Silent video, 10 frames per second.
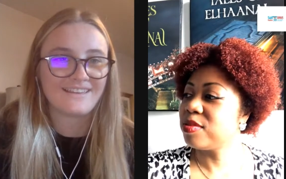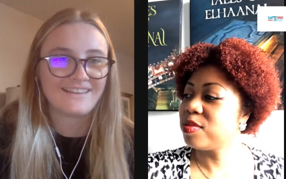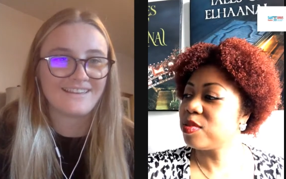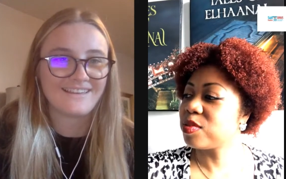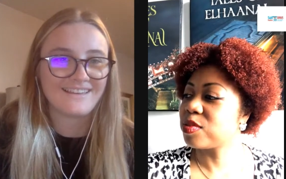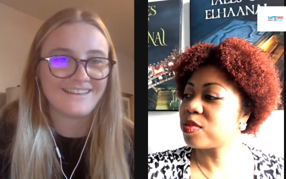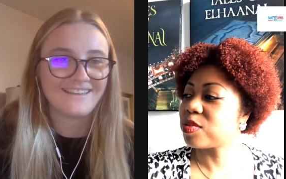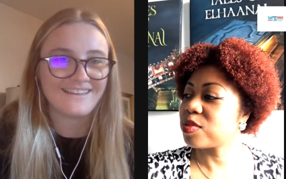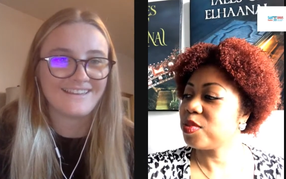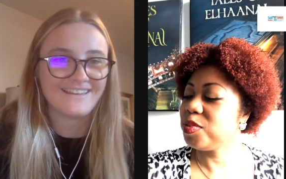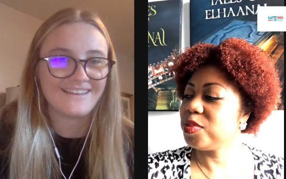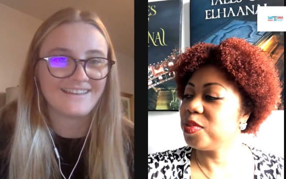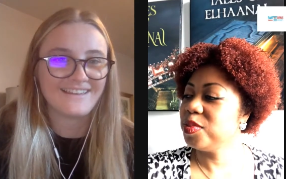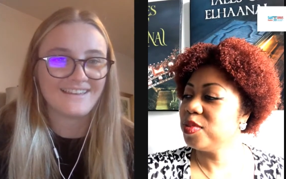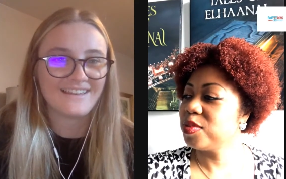
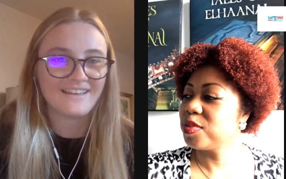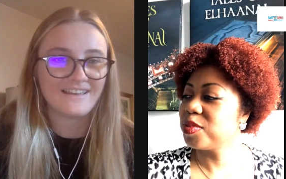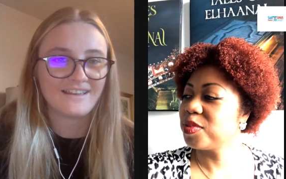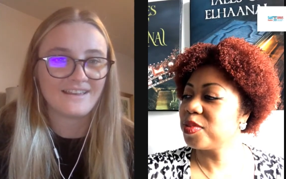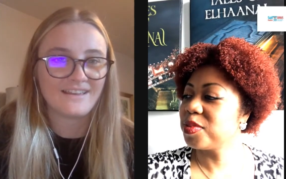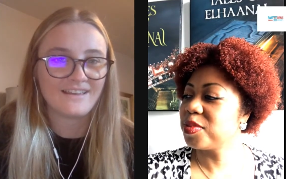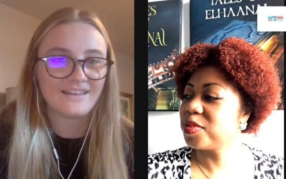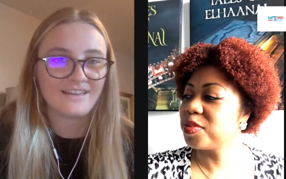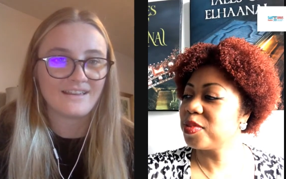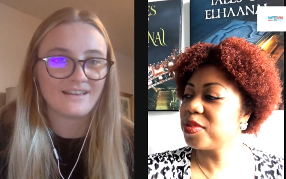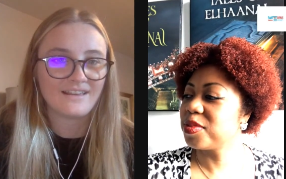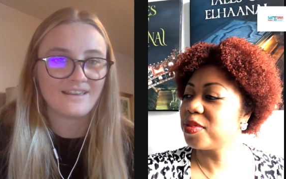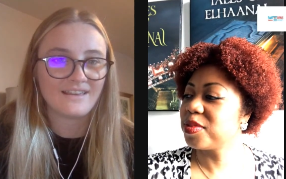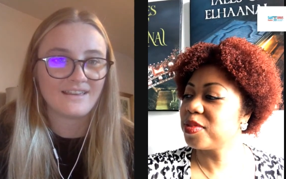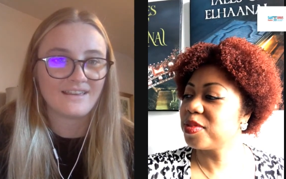
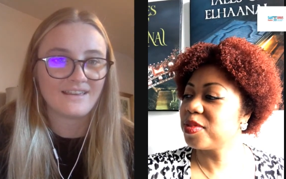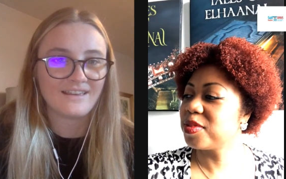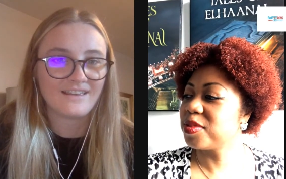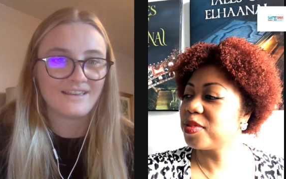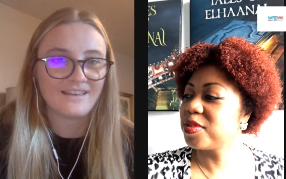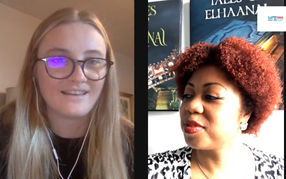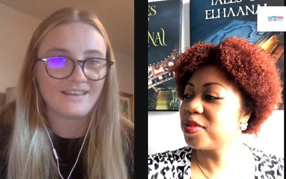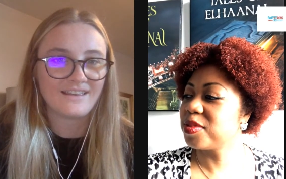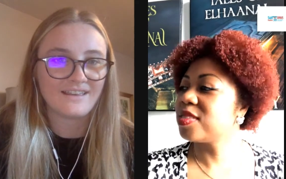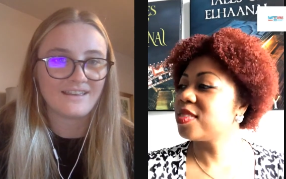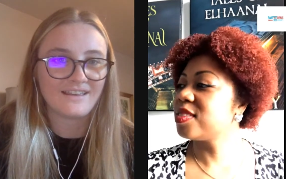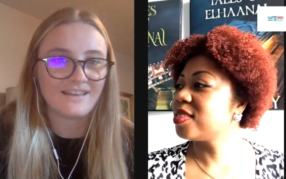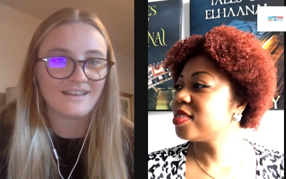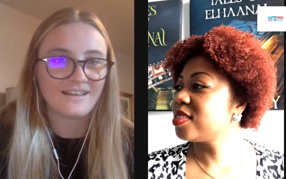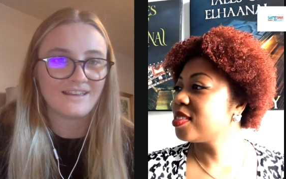Nothing is said.